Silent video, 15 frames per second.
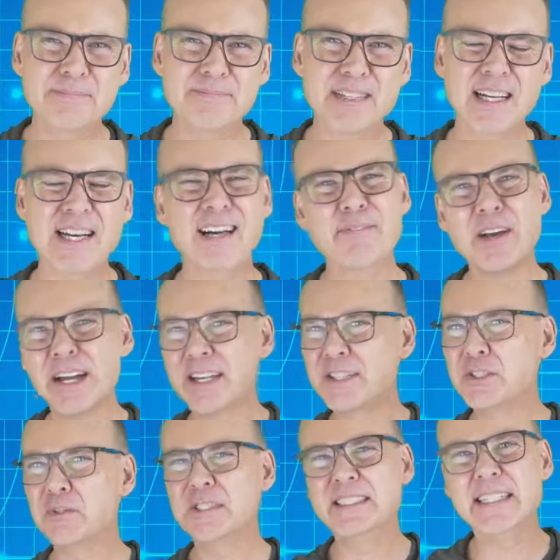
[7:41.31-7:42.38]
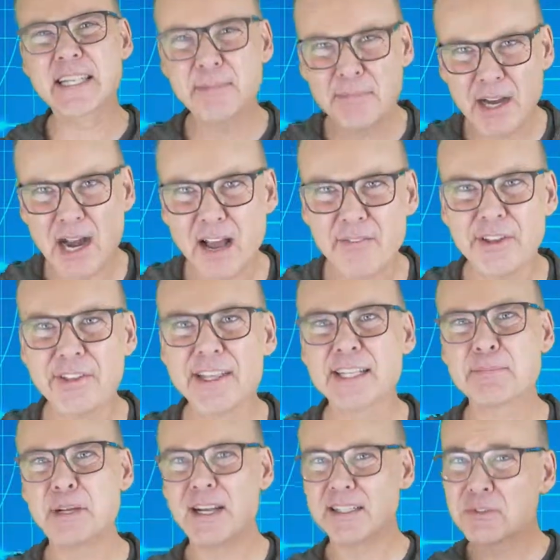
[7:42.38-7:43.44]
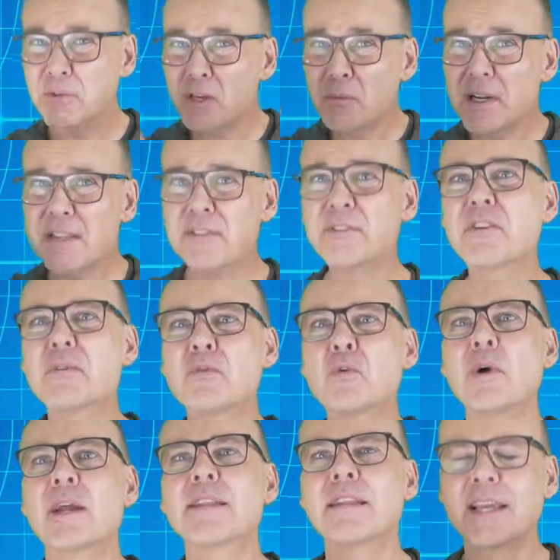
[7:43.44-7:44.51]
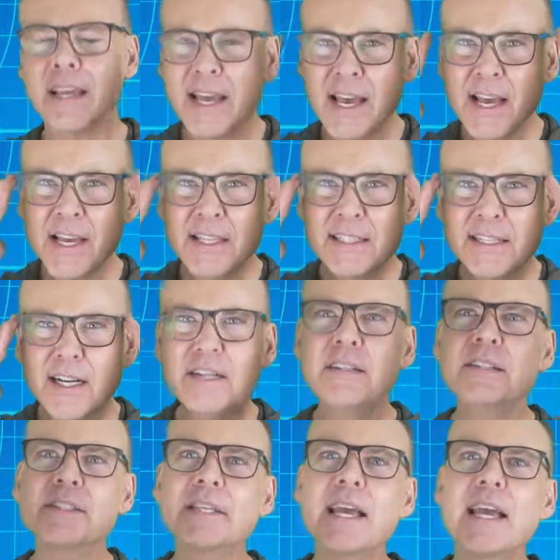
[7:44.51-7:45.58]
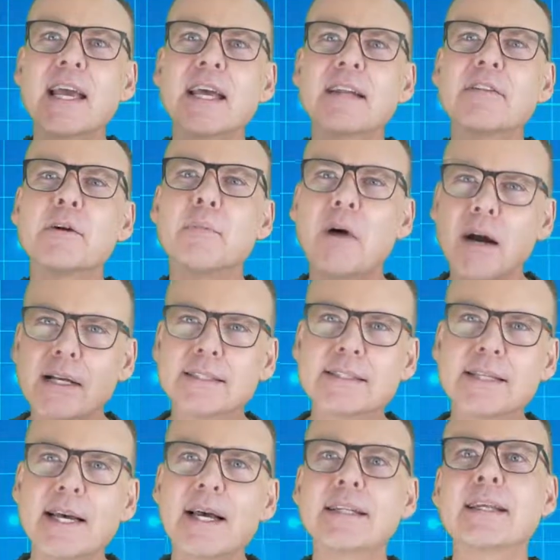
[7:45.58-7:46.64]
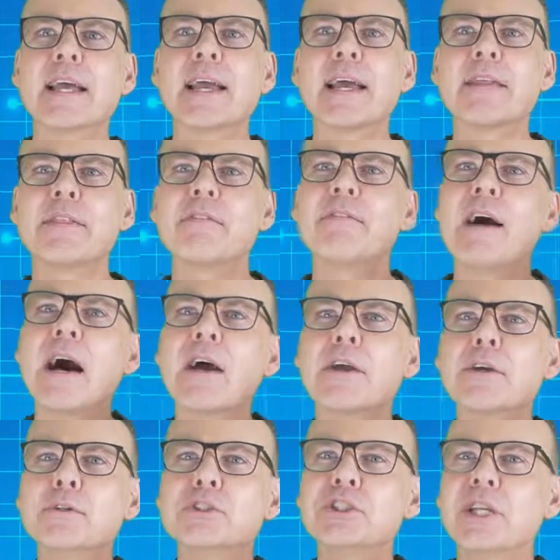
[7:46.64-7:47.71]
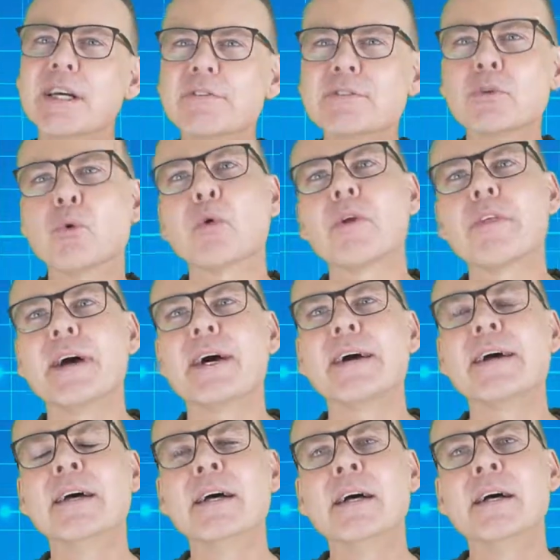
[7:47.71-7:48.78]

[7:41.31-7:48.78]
Now, I'm not going to do a deep dive on these, but I just want to read through them quickly to understand the mindset and the value shift, or the